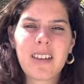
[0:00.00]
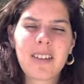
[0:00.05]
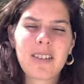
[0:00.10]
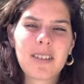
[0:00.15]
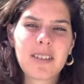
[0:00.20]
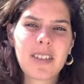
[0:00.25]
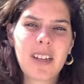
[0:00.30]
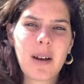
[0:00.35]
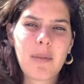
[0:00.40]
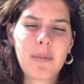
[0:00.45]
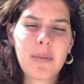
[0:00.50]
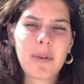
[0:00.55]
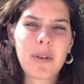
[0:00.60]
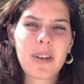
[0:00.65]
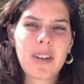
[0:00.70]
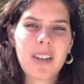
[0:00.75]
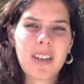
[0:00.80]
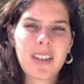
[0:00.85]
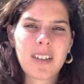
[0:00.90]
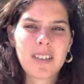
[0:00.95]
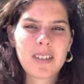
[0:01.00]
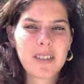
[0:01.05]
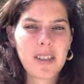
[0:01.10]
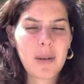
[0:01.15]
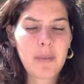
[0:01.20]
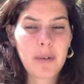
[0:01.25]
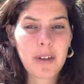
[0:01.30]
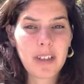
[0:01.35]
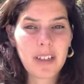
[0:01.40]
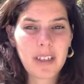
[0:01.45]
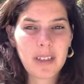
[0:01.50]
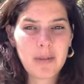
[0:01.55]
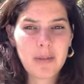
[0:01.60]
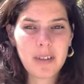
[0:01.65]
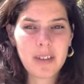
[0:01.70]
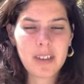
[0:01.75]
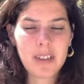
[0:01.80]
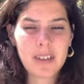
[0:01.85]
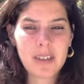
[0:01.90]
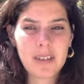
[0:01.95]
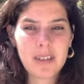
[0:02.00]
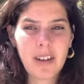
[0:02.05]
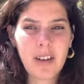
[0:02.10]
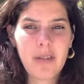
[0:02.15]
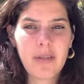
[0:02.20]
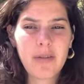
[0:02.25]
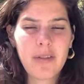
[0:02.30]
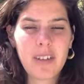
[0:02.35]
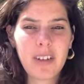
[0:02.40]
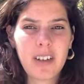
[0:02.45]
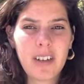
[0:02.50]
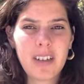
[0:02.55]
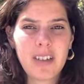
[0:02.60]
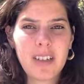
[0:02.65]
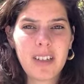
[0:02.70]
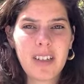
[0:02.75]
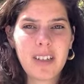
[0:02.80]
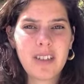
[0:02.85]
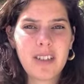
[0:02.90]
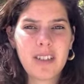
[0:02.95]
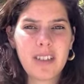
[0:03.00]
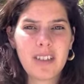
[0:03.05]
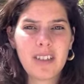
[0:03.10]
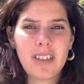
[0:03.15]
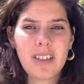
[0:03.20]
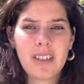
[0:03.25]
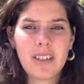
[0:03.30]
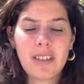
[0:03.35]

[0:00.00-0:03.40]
step, samadhi, which is self-realization.